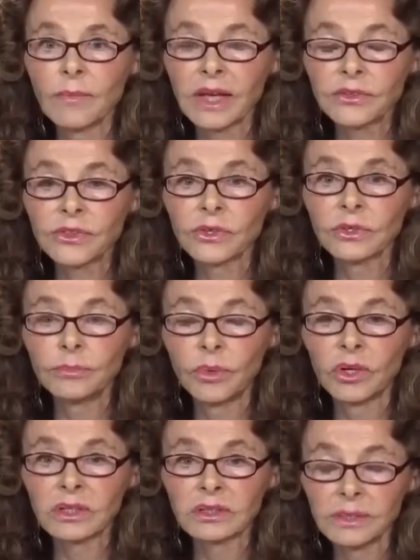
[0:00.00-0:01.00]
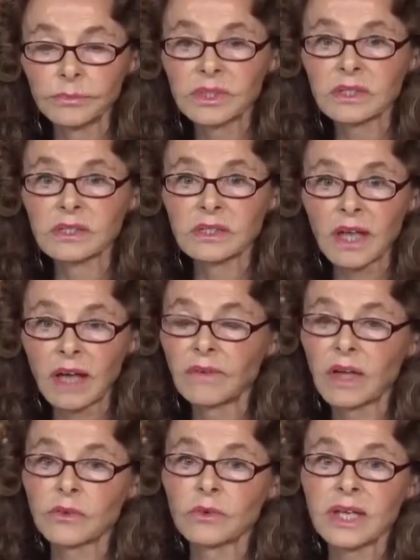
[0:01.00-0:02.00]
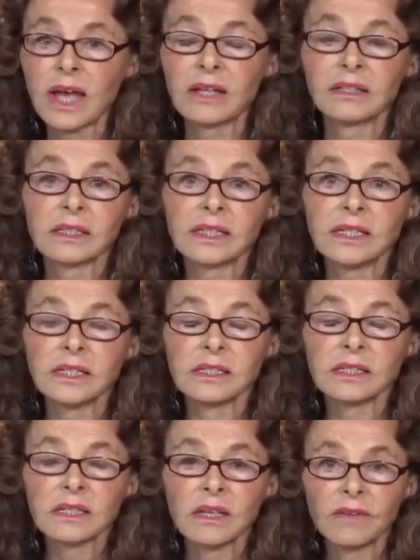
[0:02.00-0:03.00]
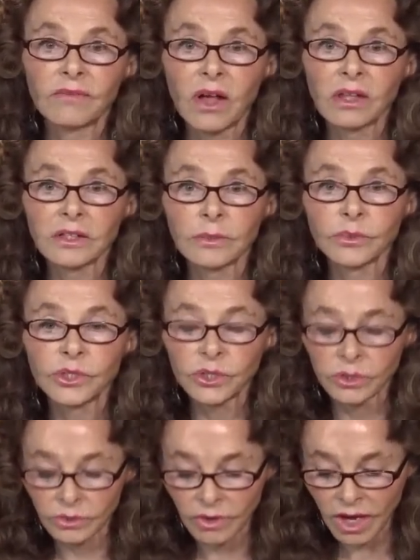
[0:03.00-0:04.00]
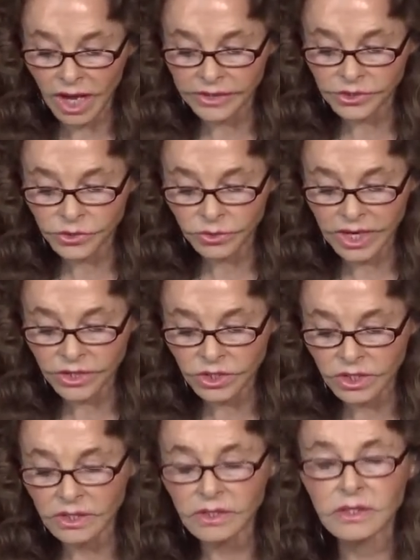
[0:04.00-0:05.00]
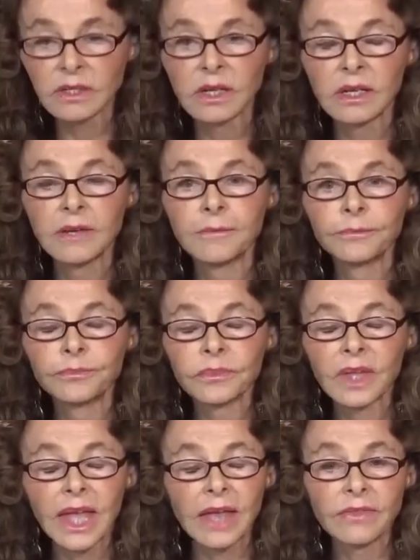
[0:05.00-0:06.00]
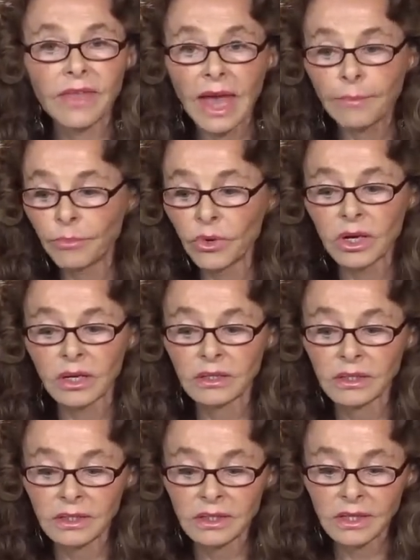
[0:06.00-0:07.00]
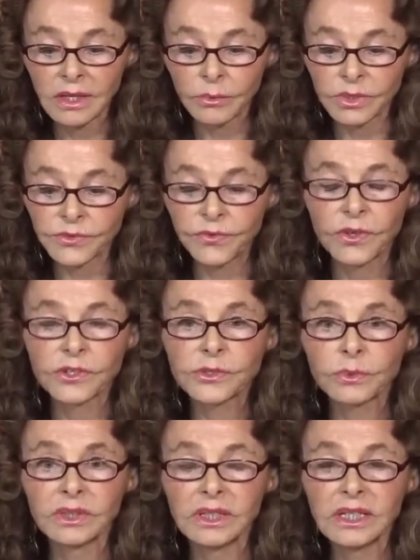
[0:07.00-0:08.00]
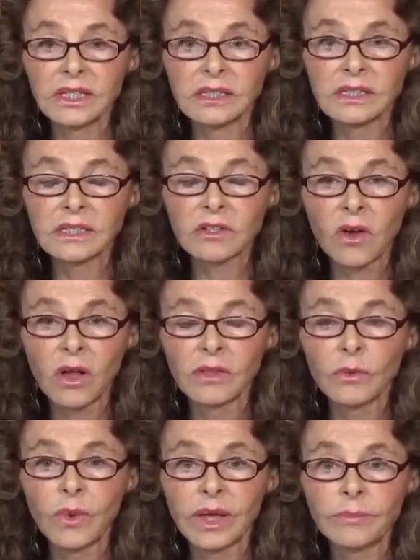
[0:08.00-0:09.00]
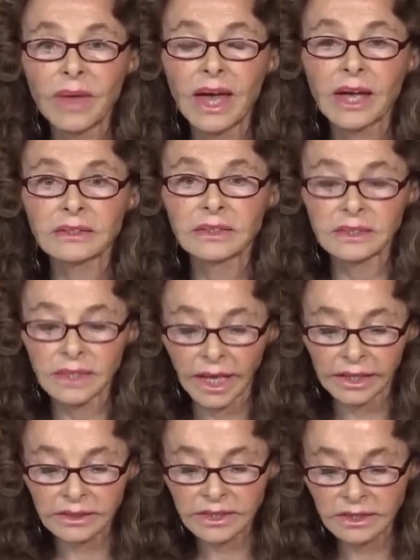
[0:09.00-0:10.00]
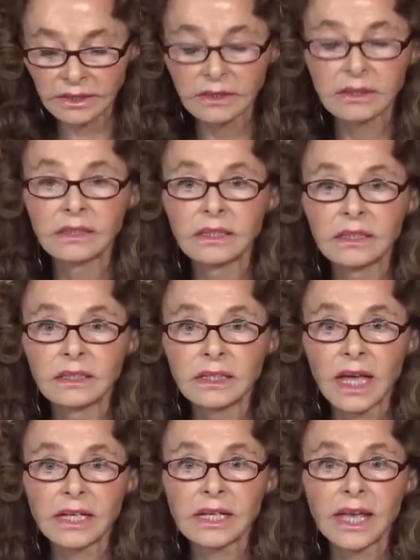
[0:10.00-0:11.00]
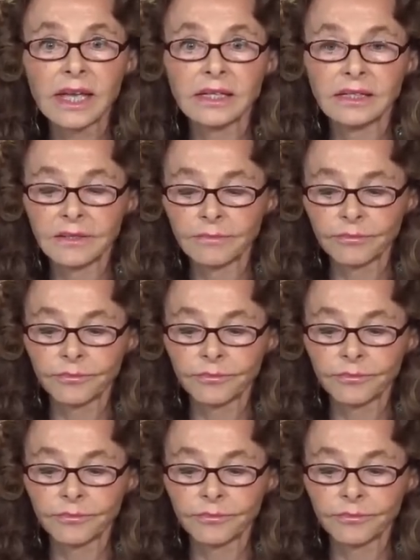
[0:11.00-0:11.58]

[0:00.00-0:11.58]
in my third book, Glimpses of Other Realities, Volume 2, High Strangeness. And that book was first released all the way back to 1998.